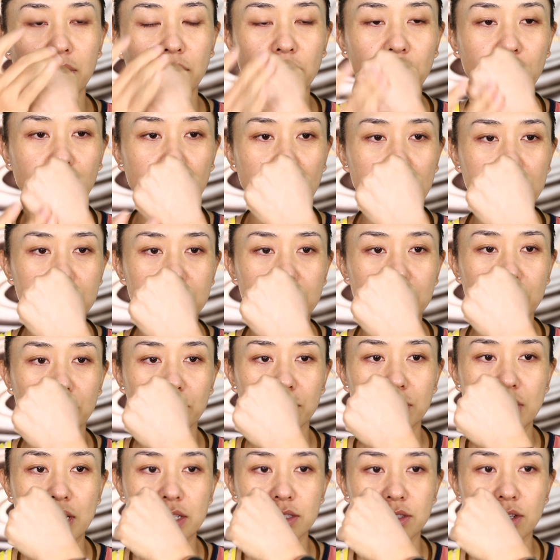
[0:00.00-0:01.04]
Okay, so
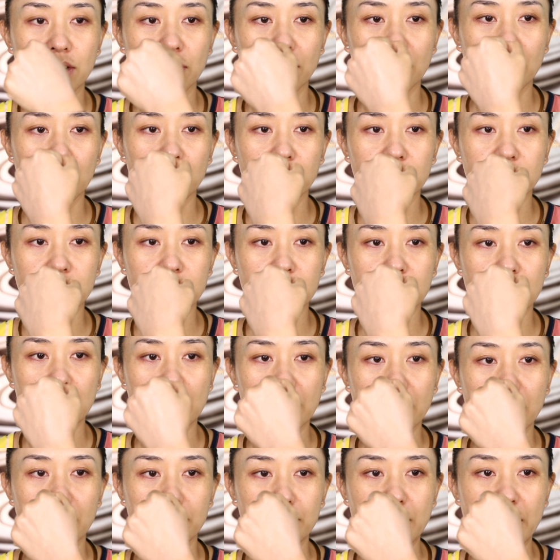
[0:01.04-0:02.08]
that's how it looks
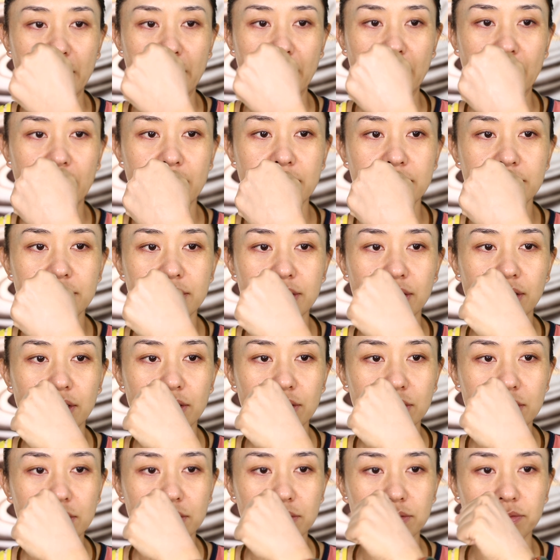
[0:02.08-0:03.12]
like on my hand. It
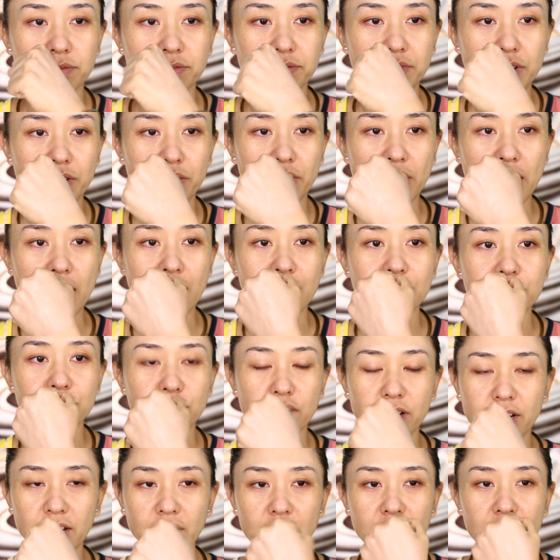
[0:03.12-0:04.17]
looks very
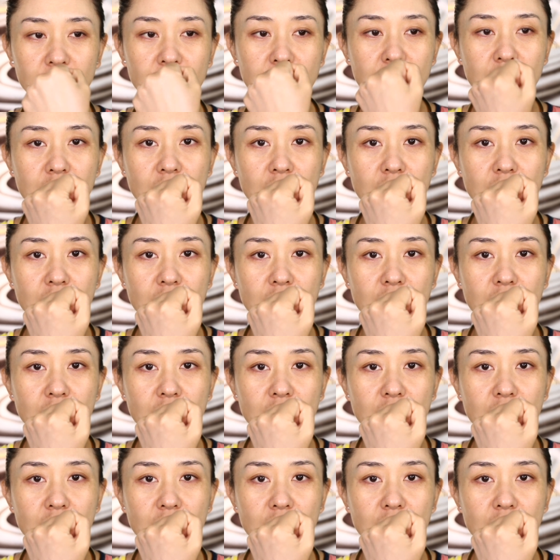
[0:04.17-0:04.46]
hydrating.